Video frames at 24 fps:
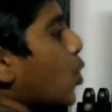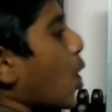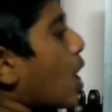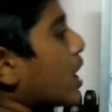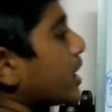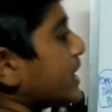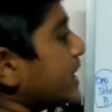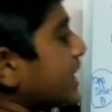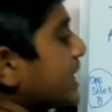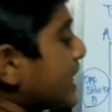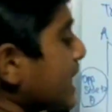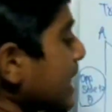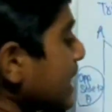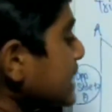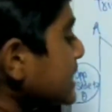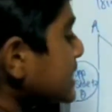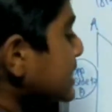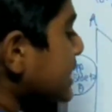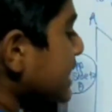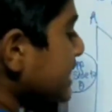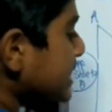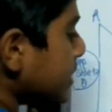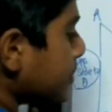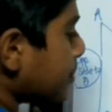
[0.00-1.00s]
cot theta
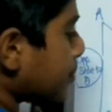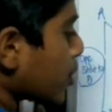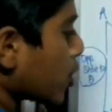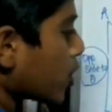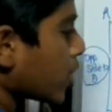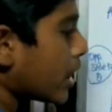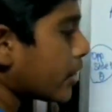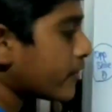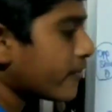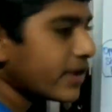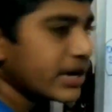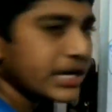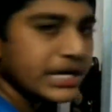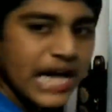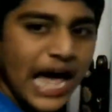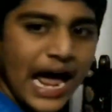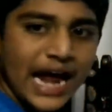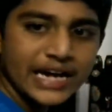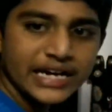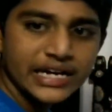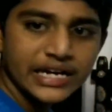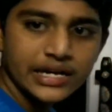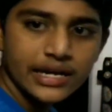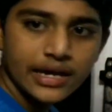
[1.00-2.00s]
is reciprocal for
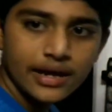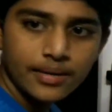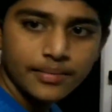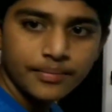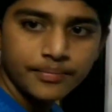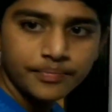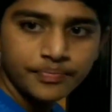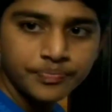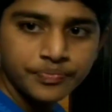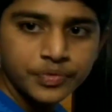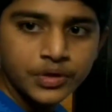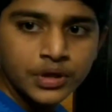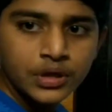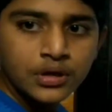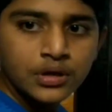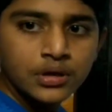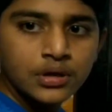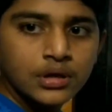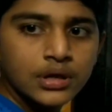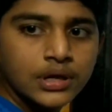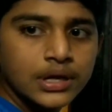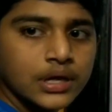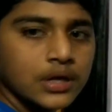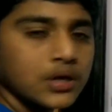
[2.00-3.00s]
tan theta.
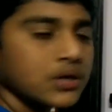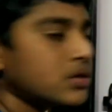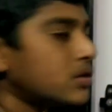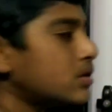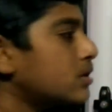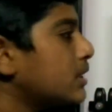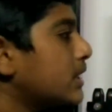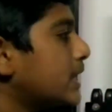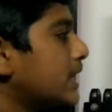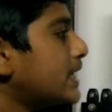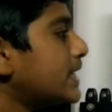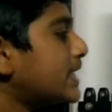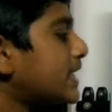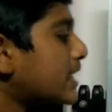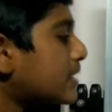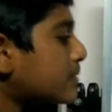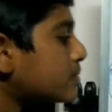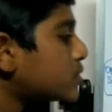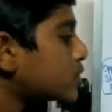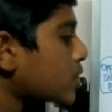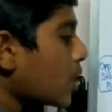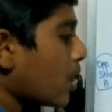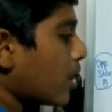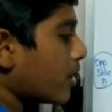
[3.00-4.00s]
In
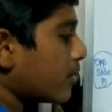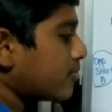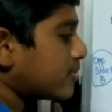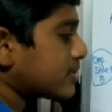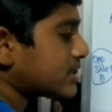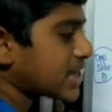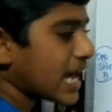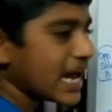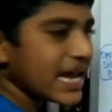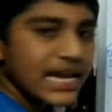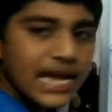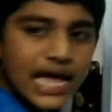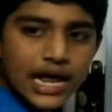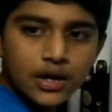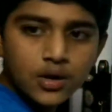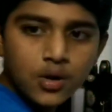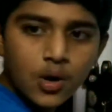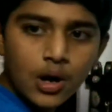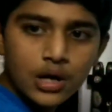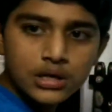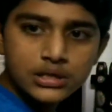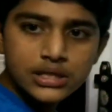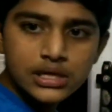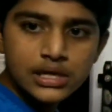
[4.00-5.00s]
terms of sine and
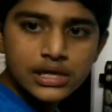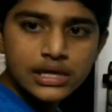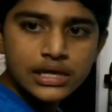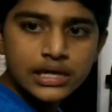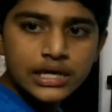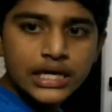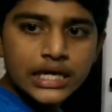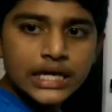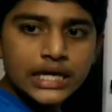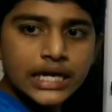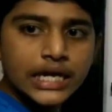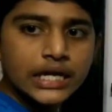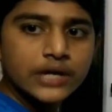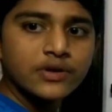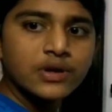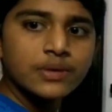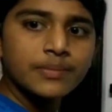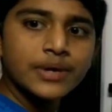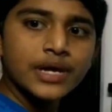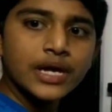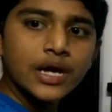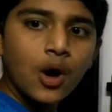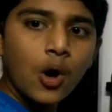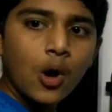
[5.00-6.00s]
cos, it will
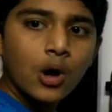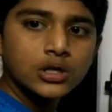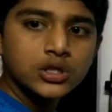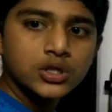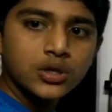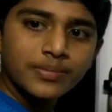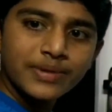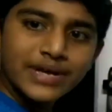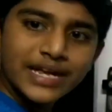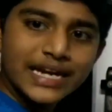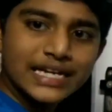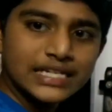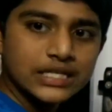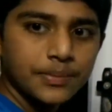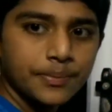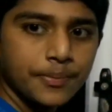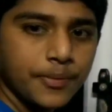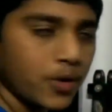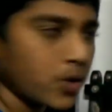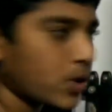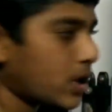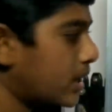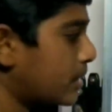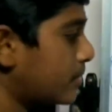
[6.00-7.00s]
be also be
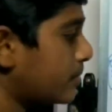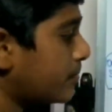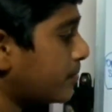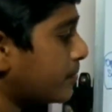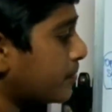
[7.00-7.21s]
reciprocal.